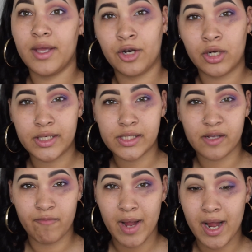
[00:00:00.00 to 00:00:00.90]
inner lids
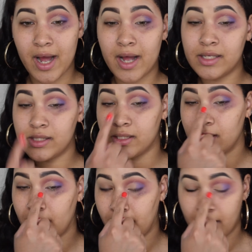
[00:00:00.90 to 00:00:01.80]
of my eyes.
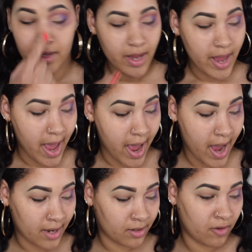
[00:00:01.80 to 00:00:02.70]

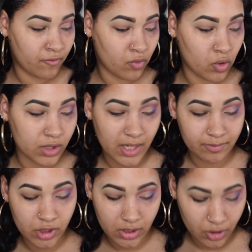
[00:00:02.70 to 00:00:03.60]
And of course, I'm
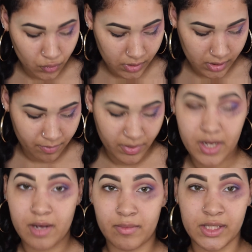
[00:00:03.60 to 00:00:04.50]
just gonna do the same
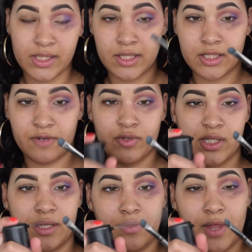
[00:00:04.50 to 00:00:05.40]
thing. I'm gonna take a different
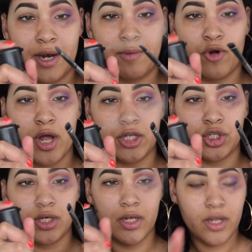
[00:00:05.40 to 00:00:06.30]
synthetic
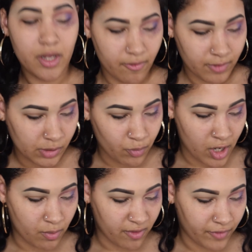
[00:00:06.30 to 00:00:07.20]
brush,
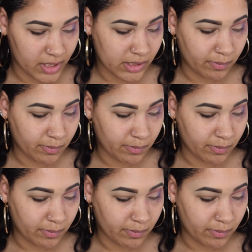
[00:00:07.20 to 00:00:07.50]
spray with Fix